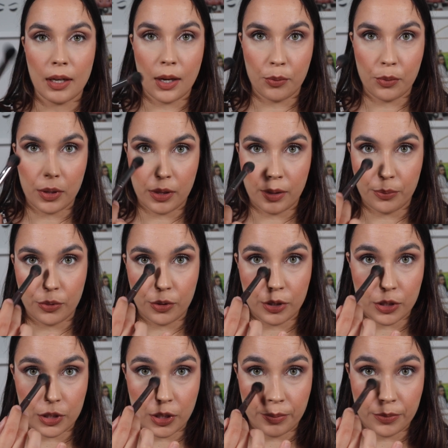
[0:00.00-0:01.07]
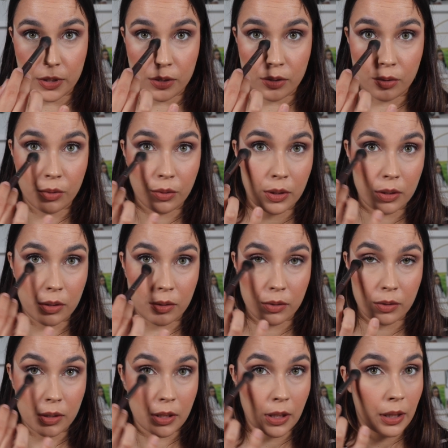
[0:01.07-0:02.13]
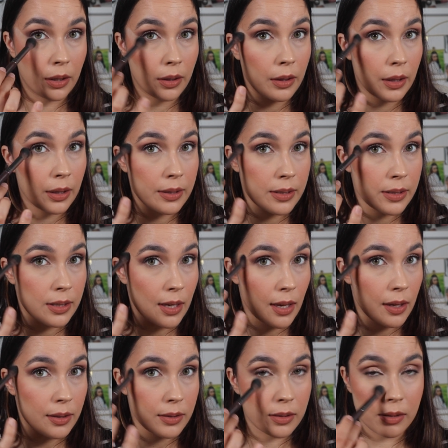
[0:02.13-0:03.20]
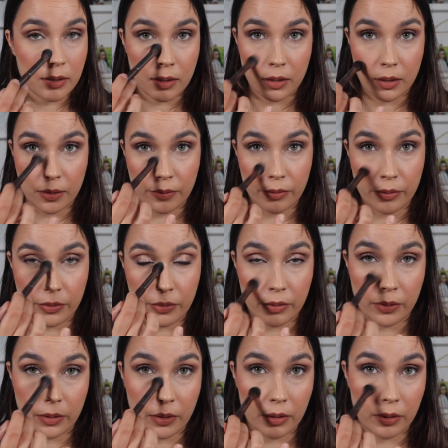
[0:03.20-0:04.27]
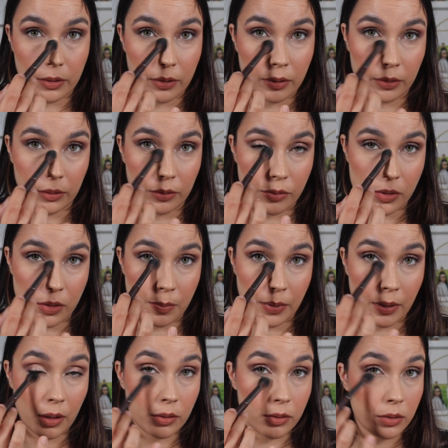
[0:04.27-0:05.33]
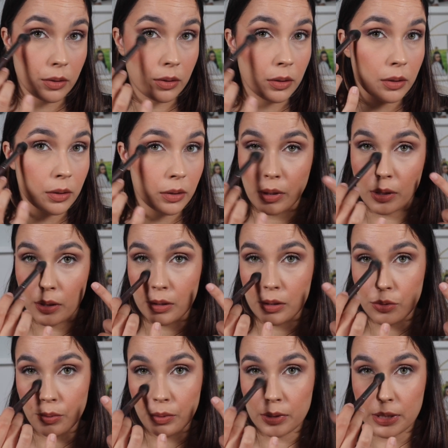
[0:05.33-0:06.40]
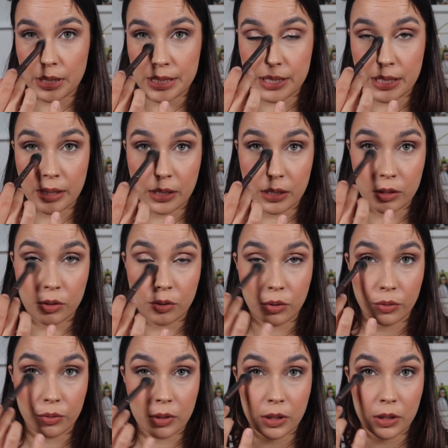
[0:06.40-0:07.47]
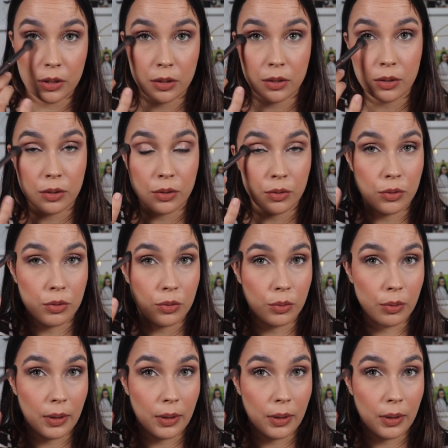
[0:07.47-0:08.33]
Now with a brush, I'm just going to take the excess of the loose powder. With this one, they say that you don't need to do